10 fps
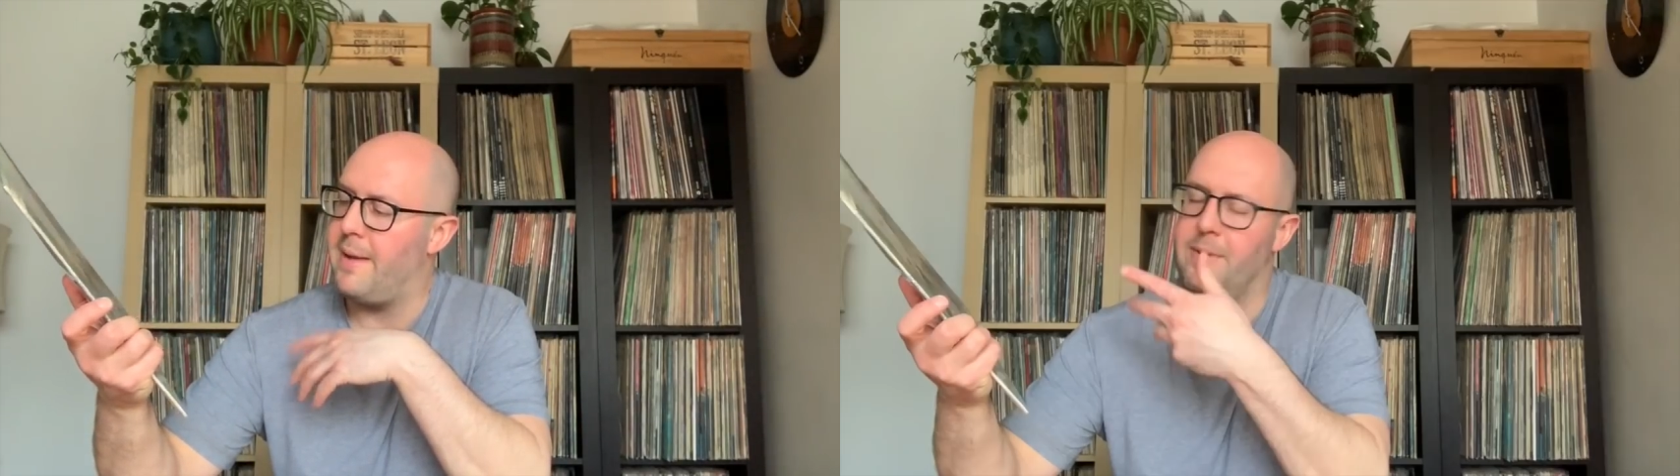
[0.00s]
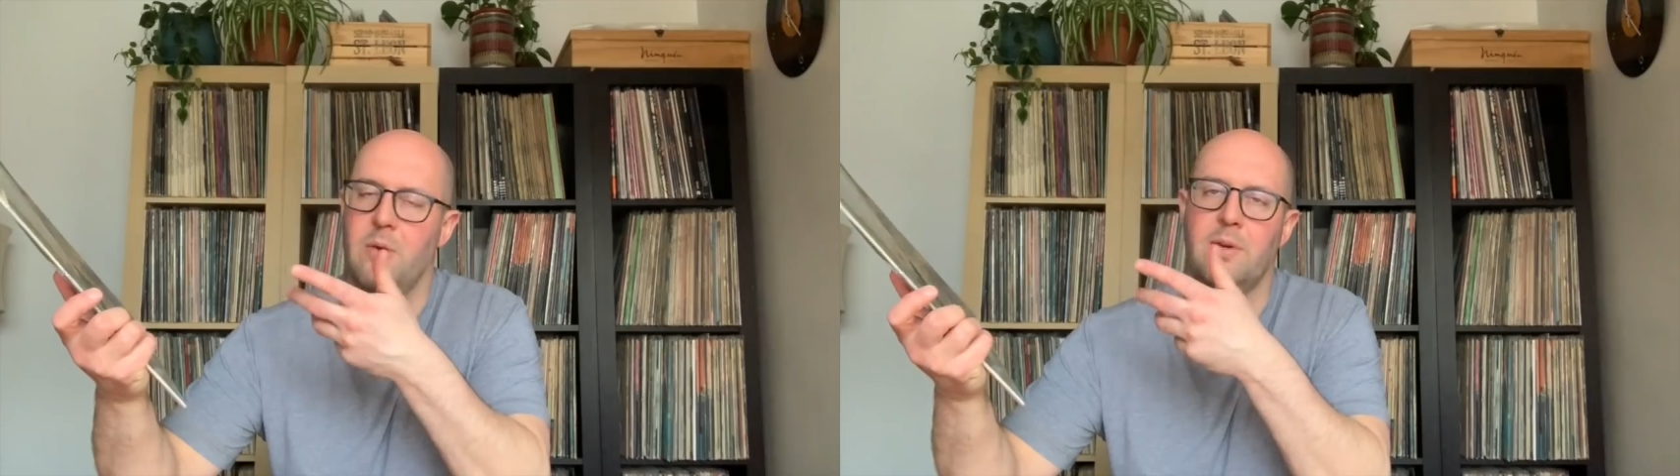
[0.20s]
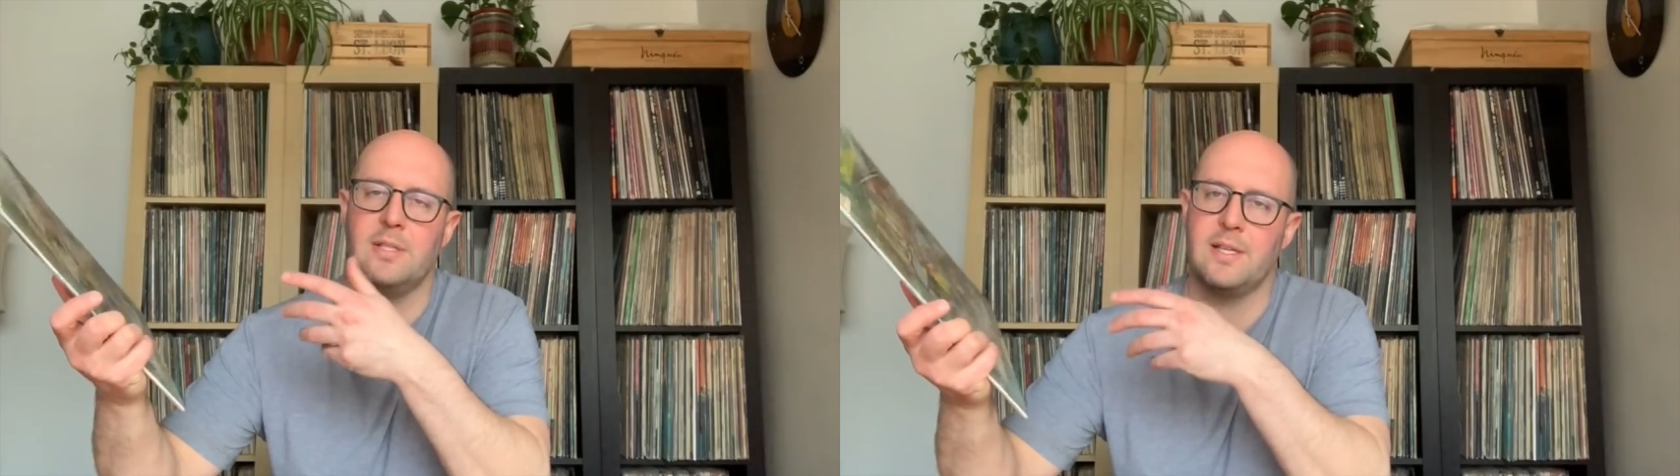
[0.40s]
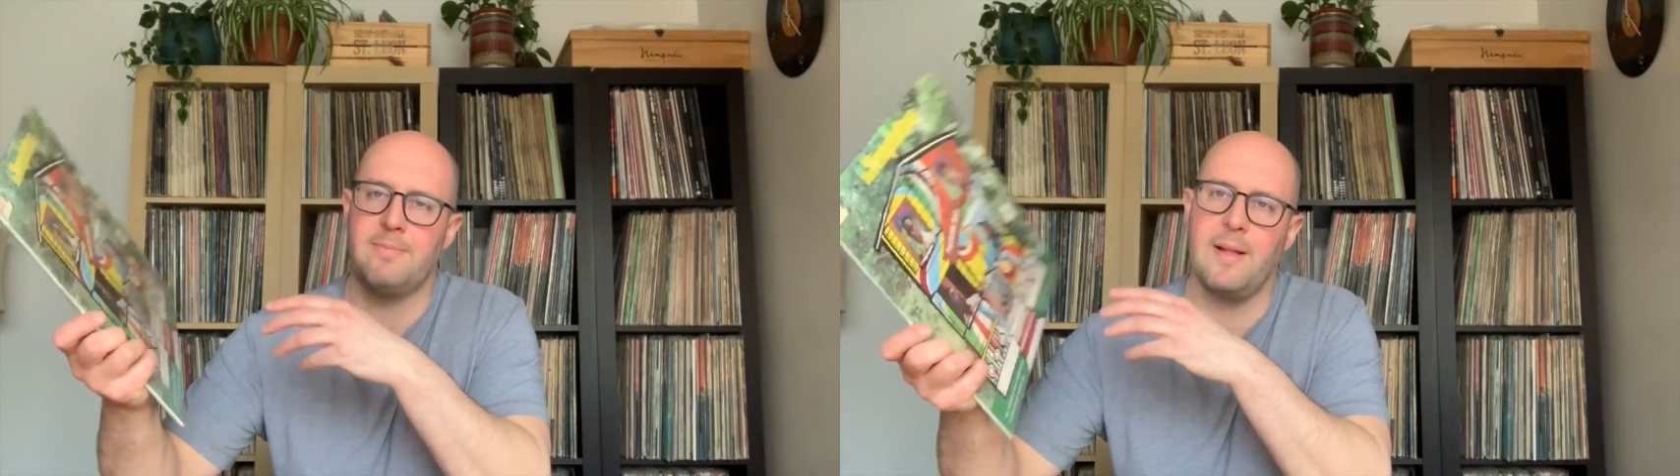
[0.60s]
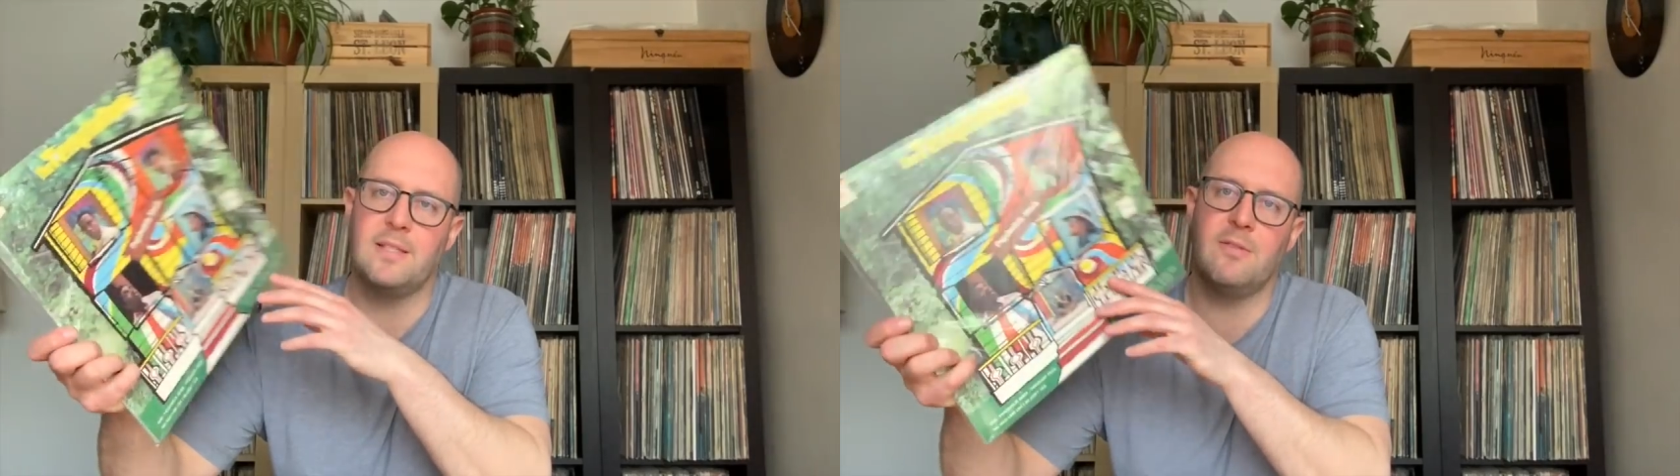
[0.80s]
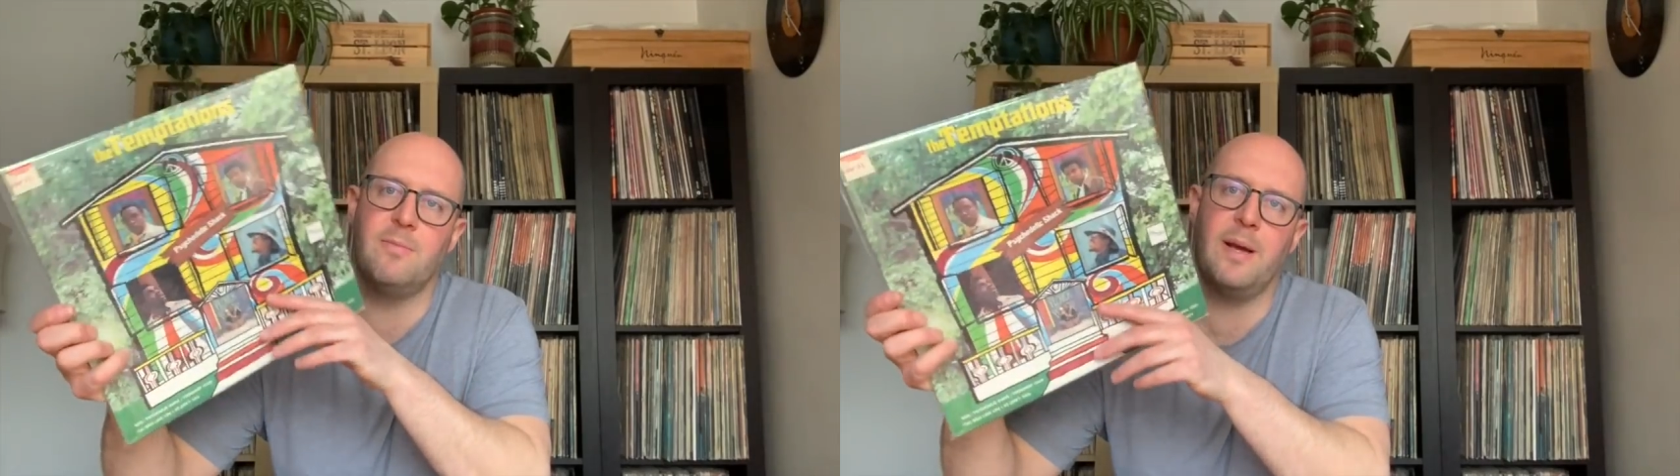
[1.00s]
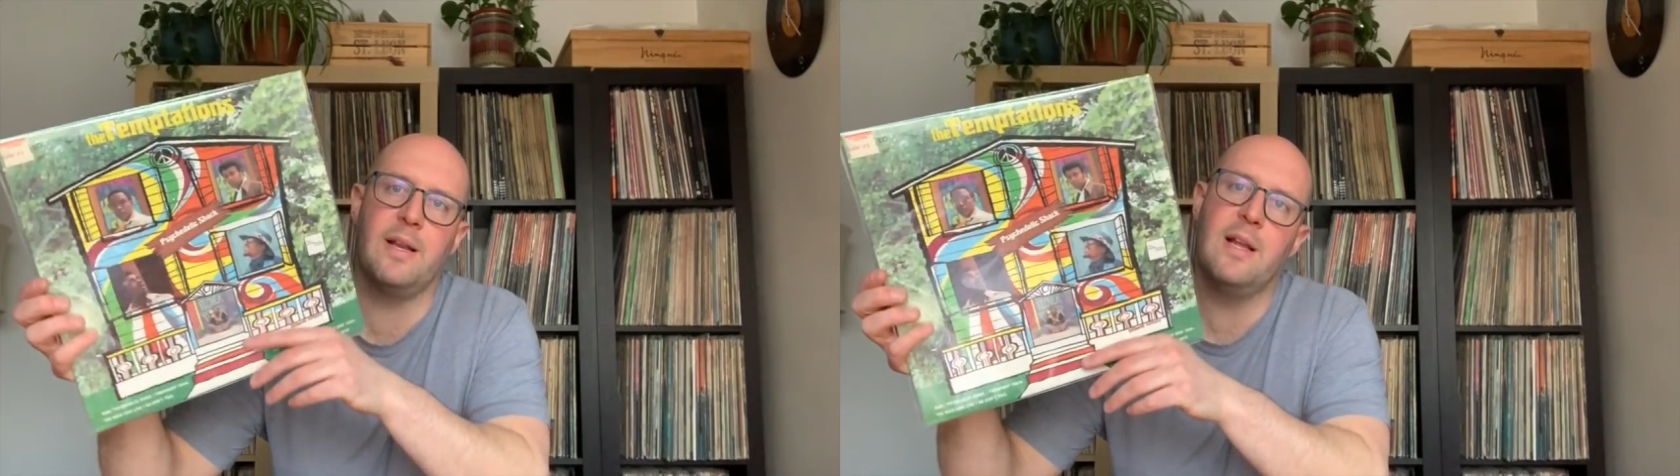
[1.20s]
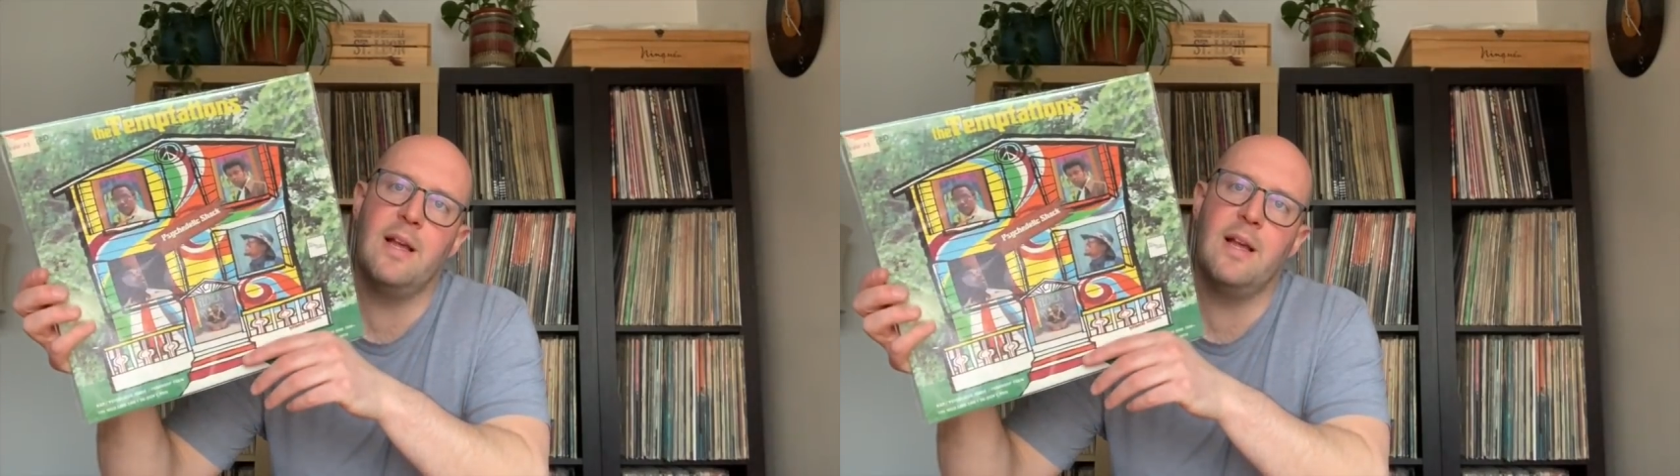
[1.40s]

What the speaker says: I mean, it wasn't expensive, but